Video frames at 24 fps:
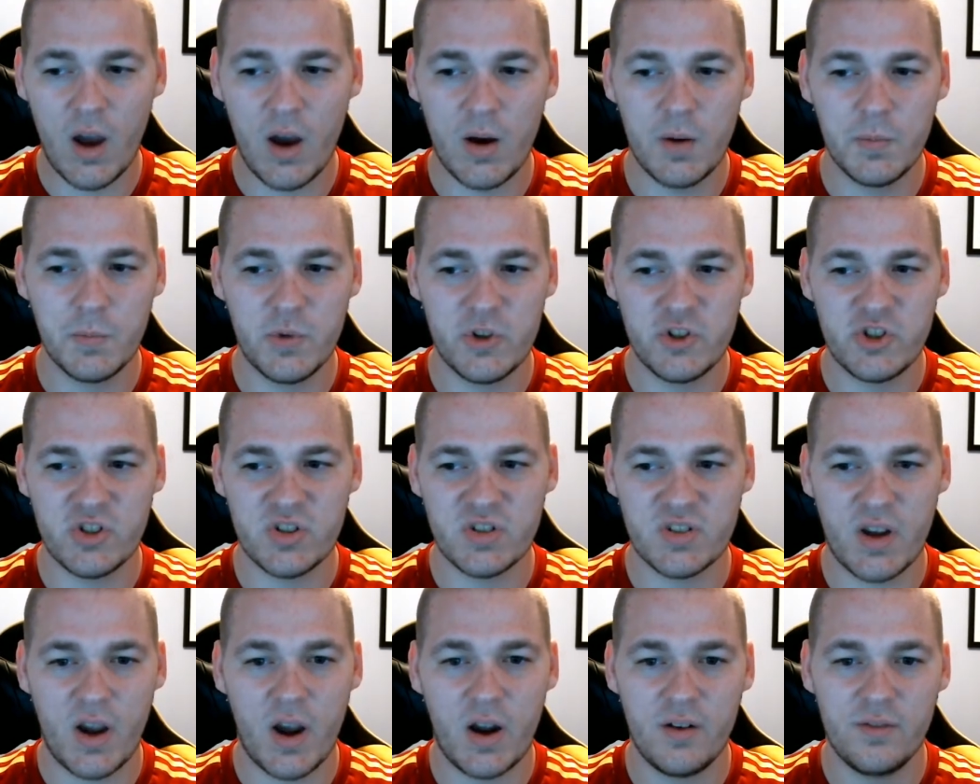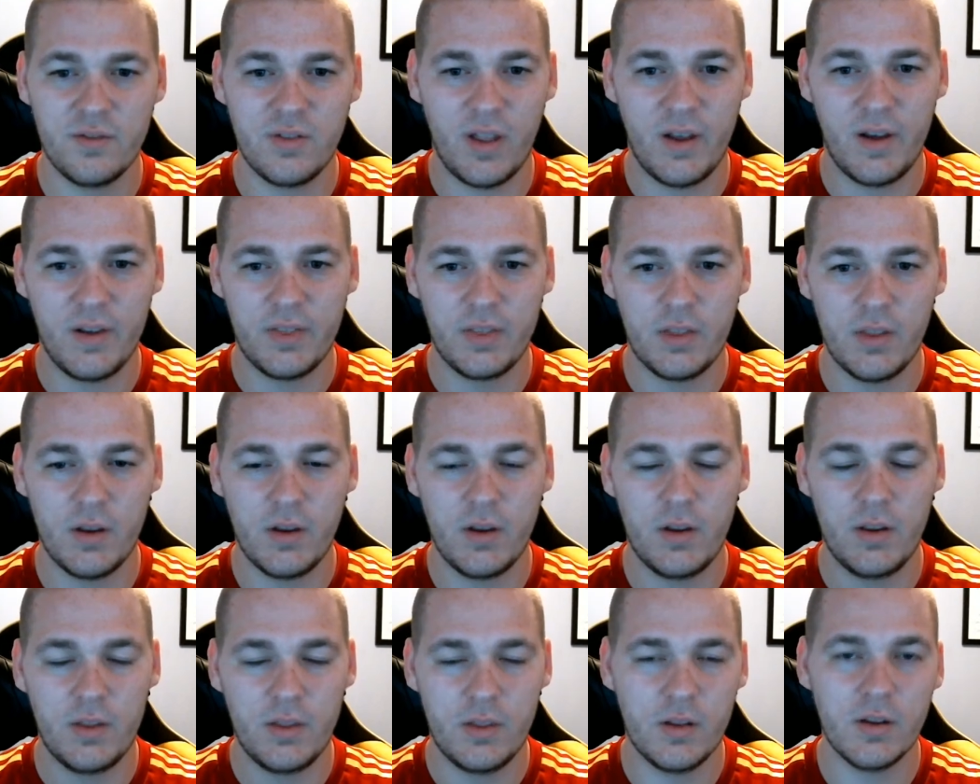which is kind of like
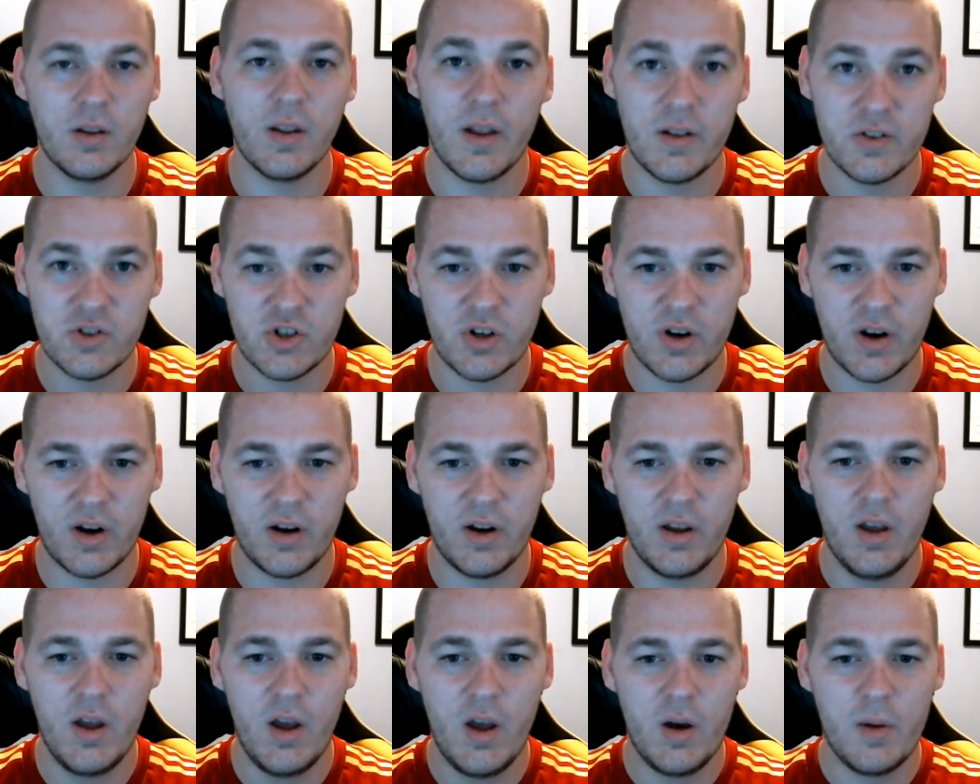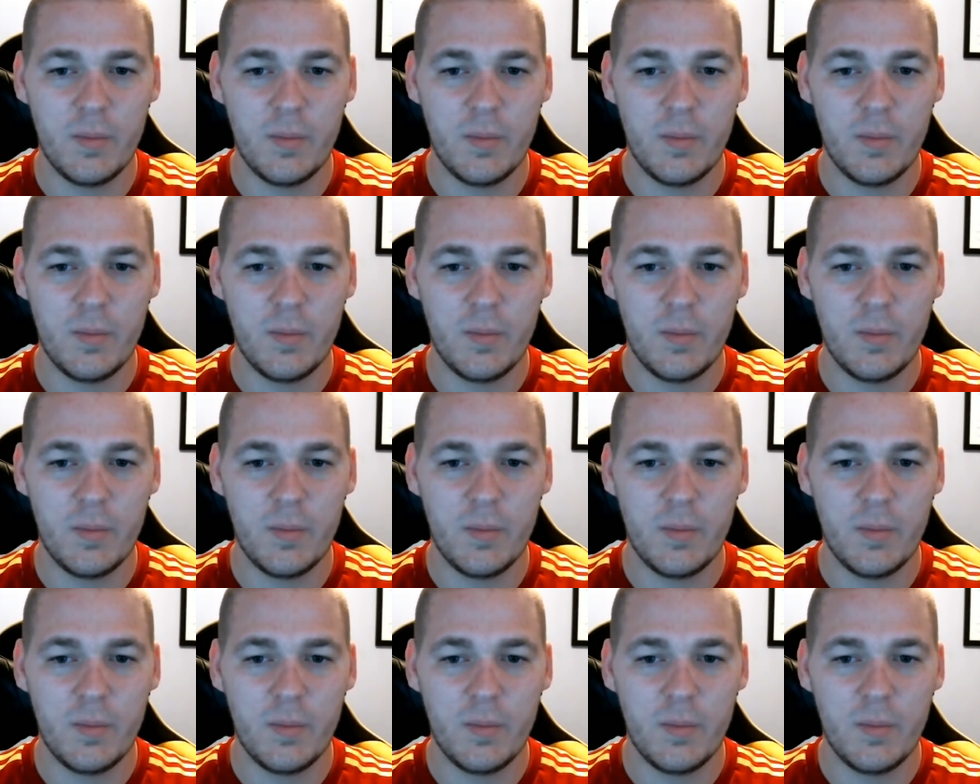the legendary,